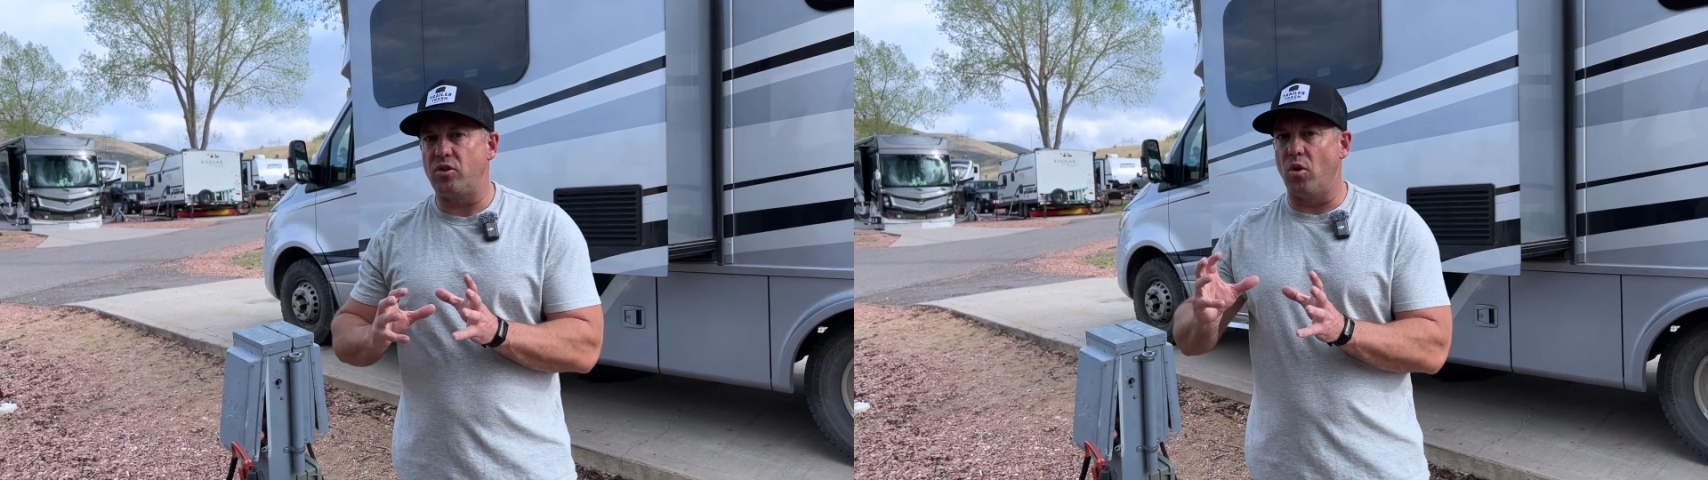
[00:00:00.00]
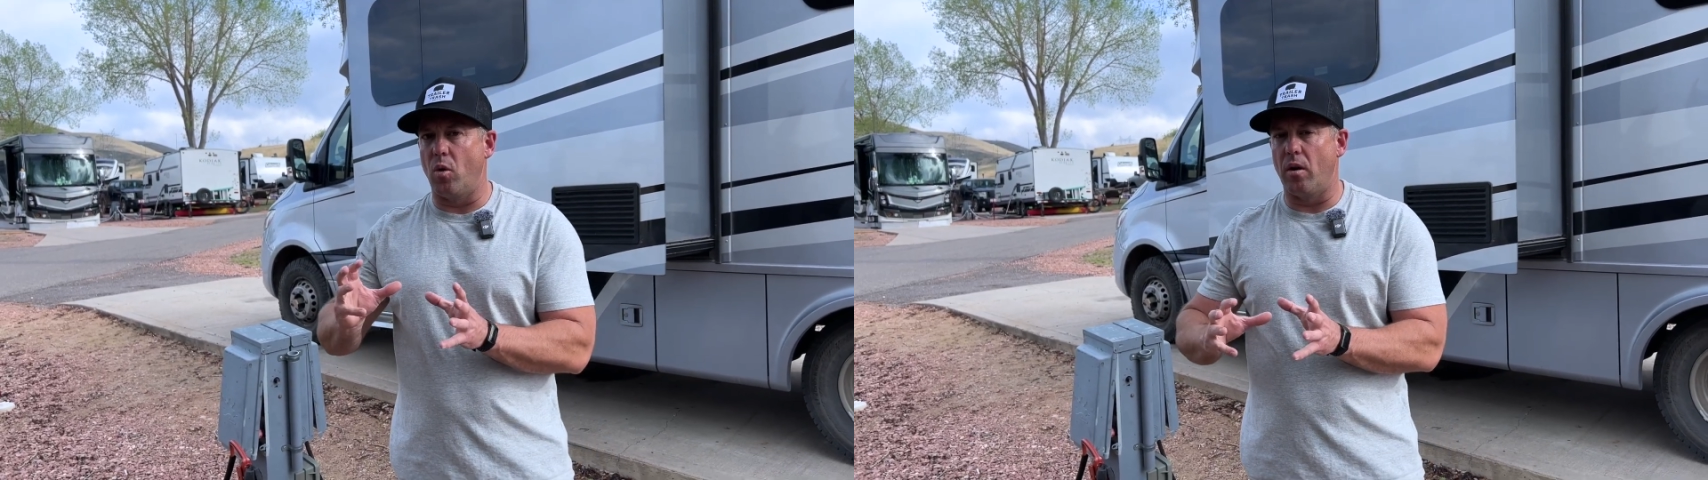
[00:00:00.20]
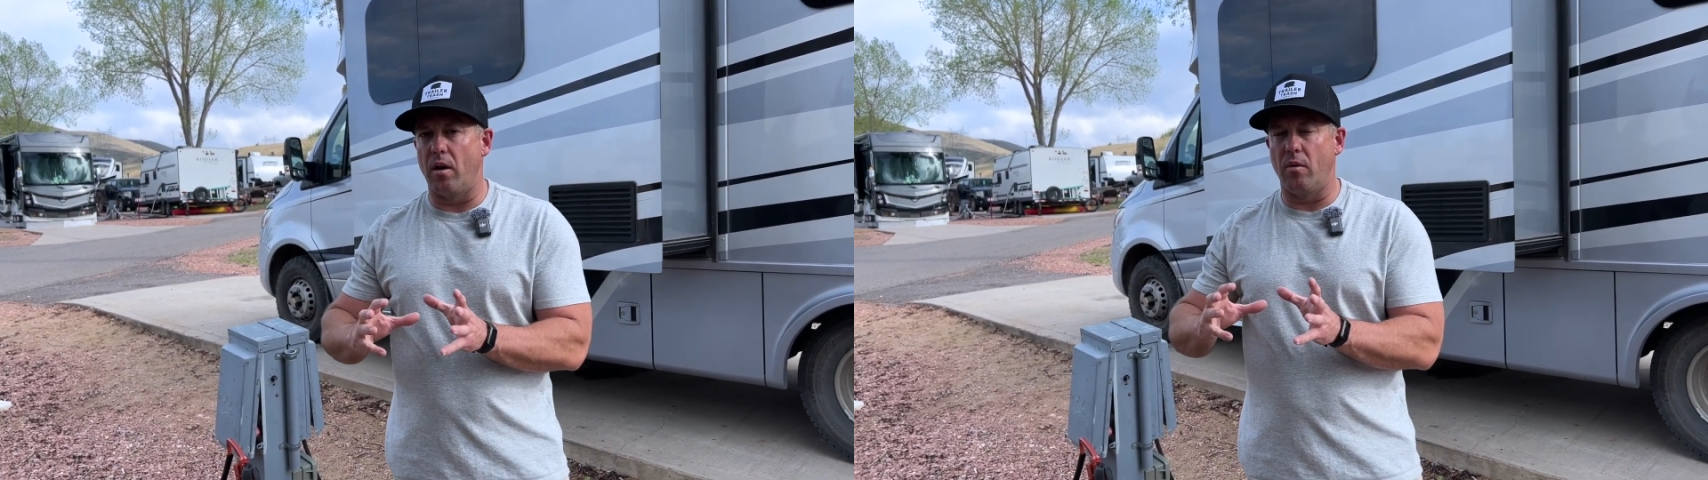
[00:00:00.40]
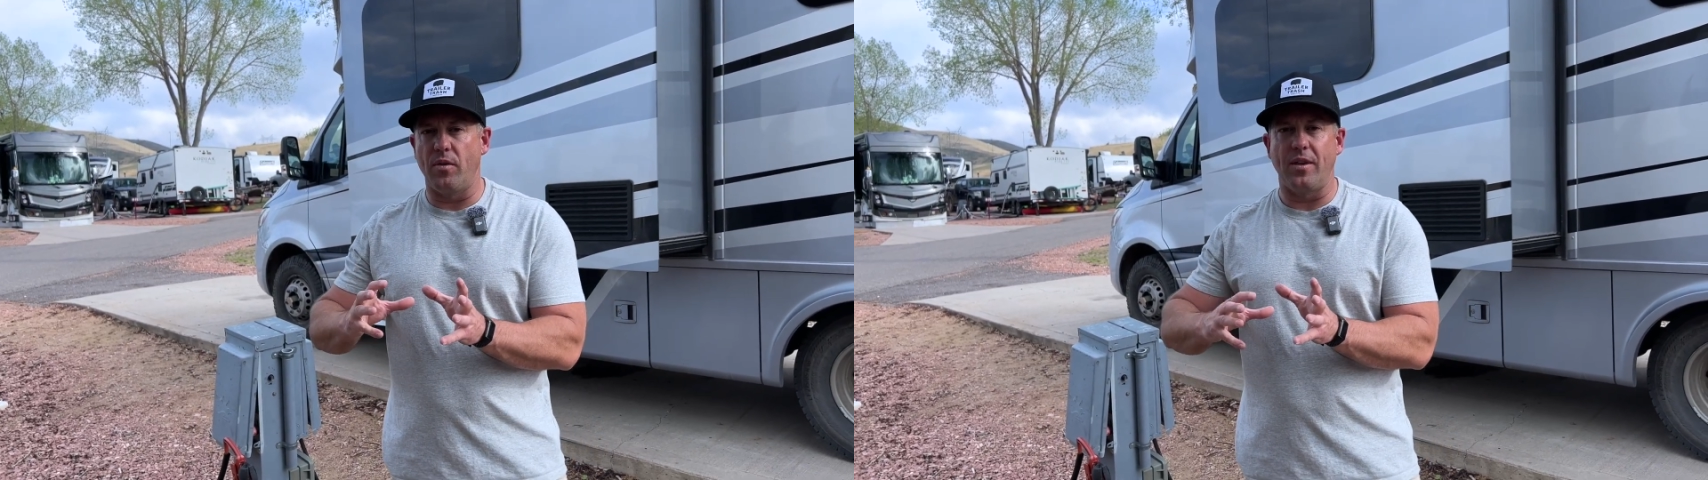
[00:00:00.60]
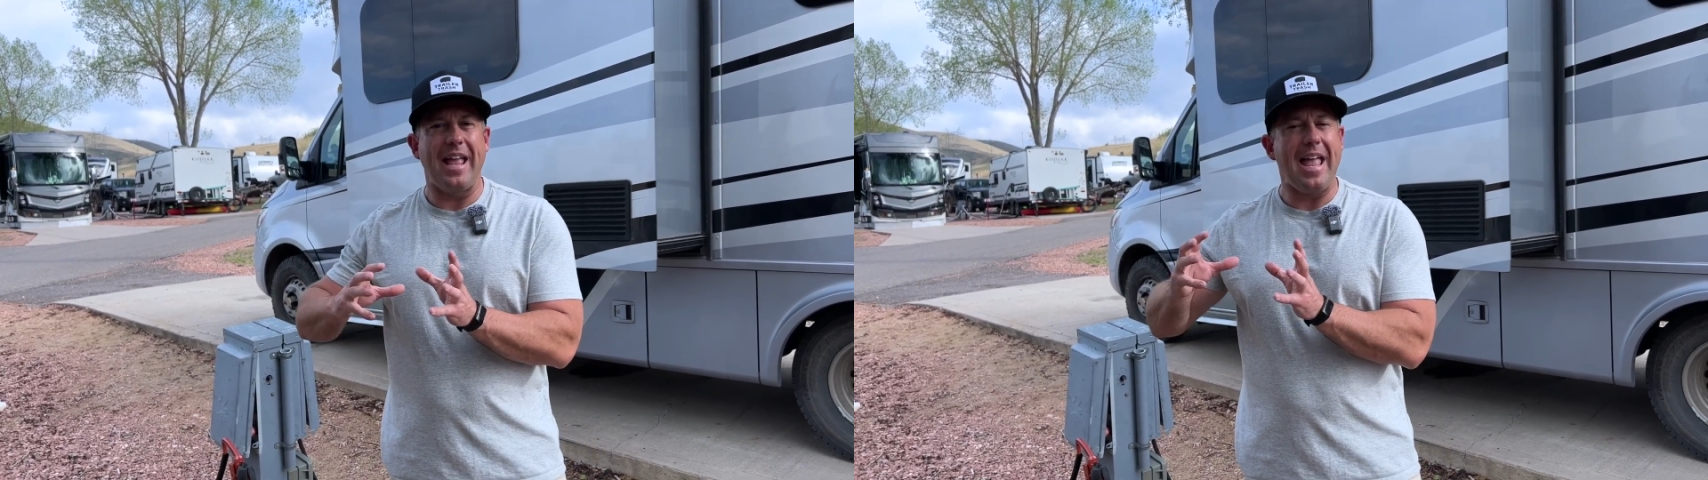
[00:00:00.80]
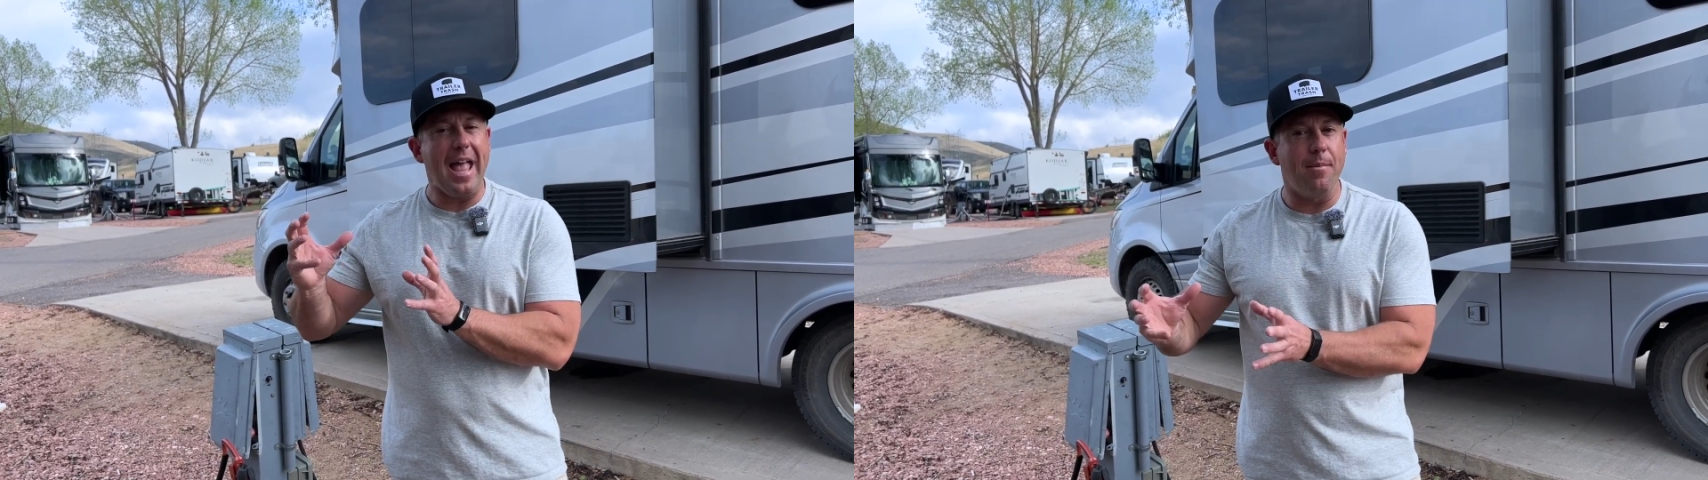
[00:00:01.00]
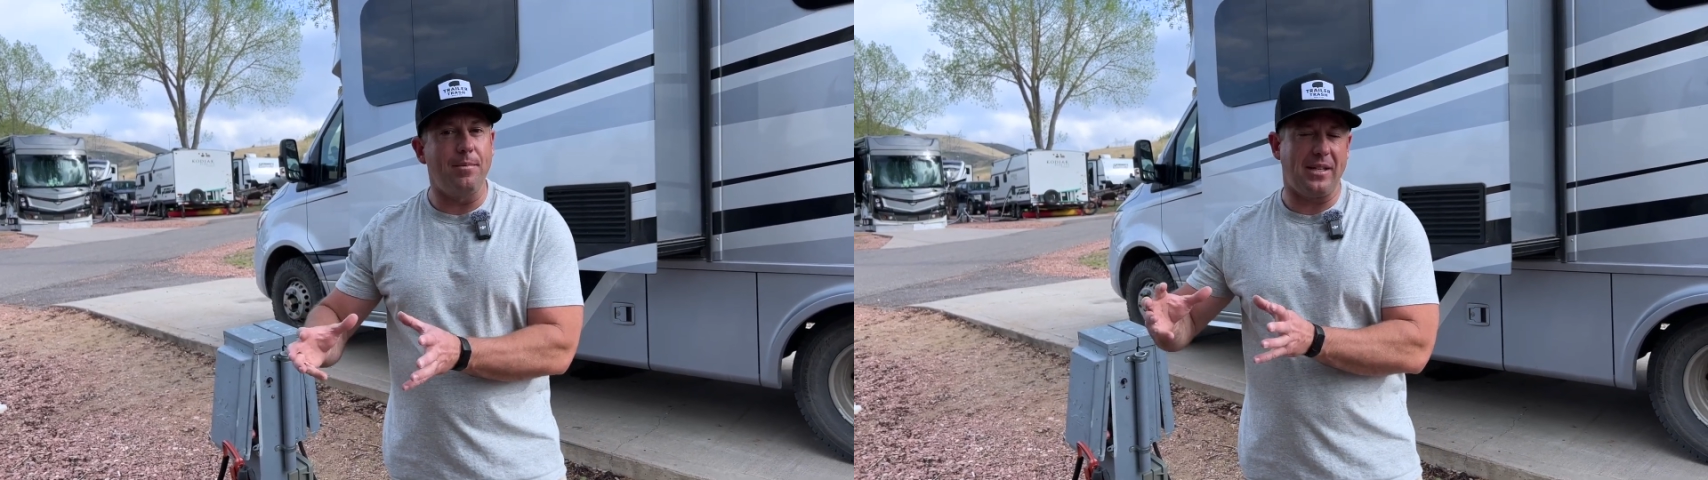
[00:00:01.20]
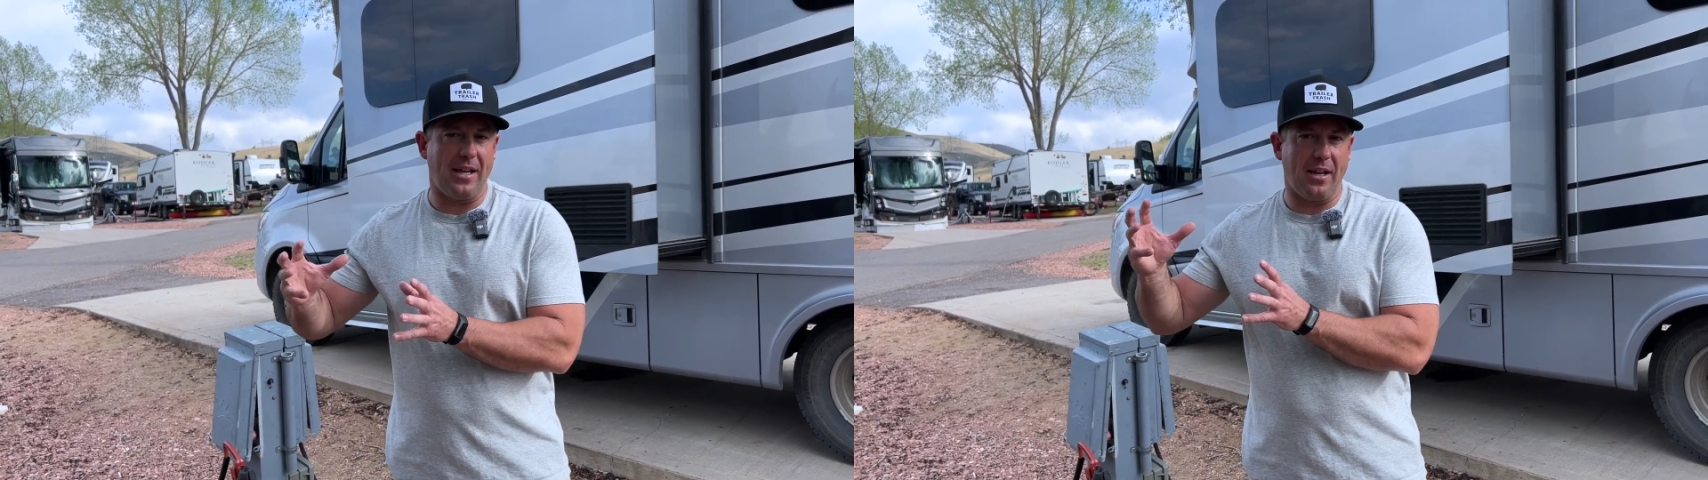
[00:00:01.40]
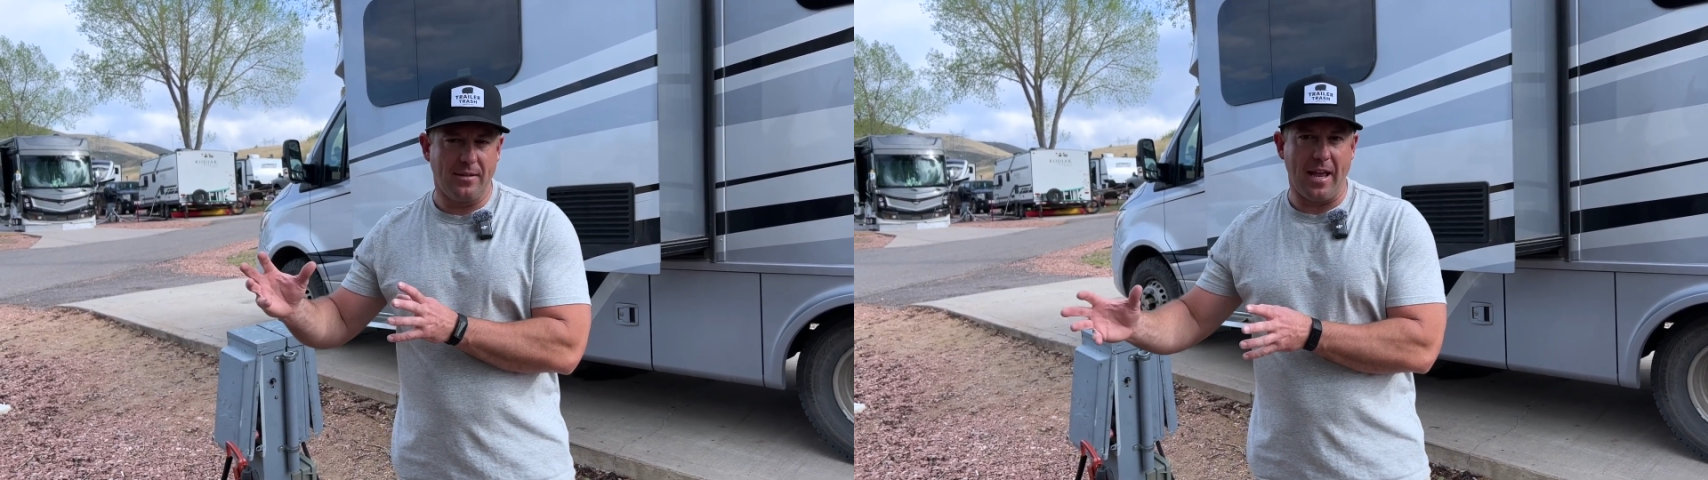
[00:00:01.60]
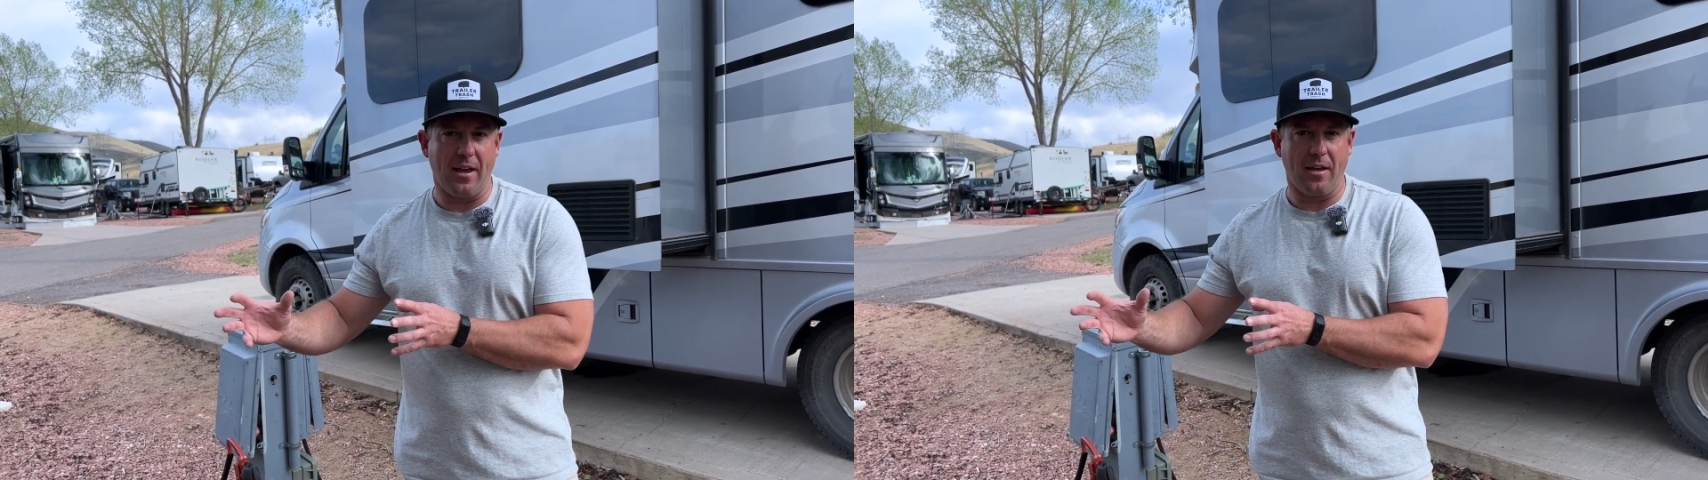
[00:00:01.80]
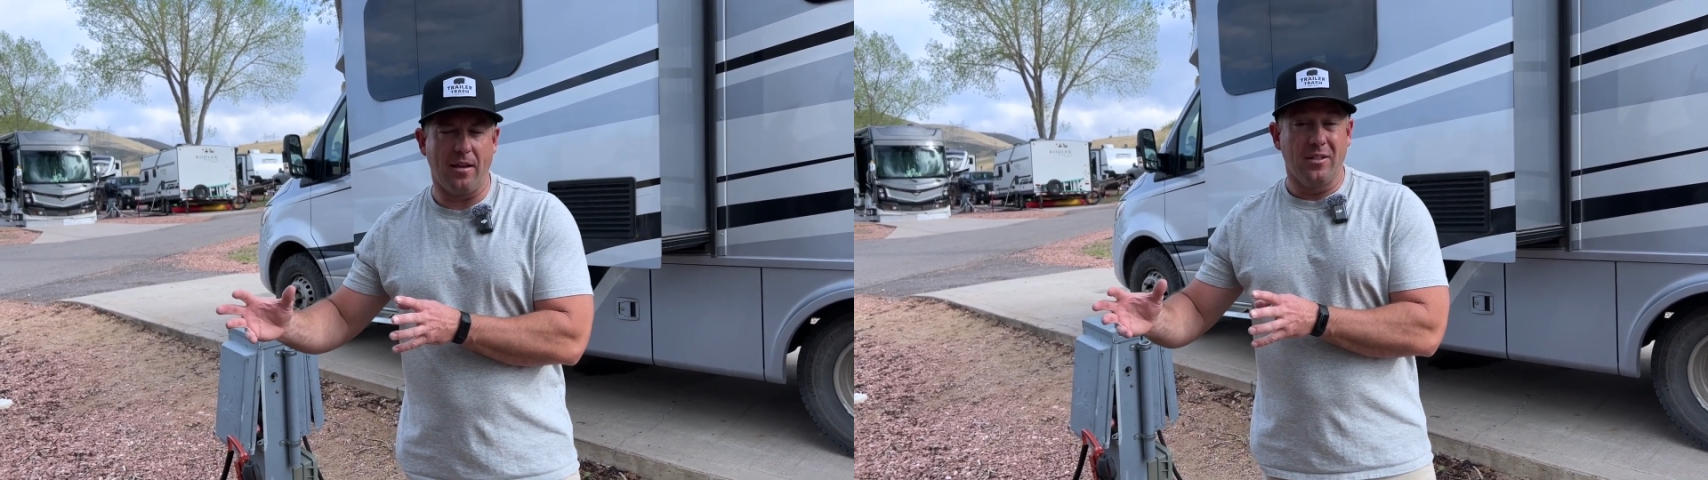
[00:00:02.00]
store with an empty tank.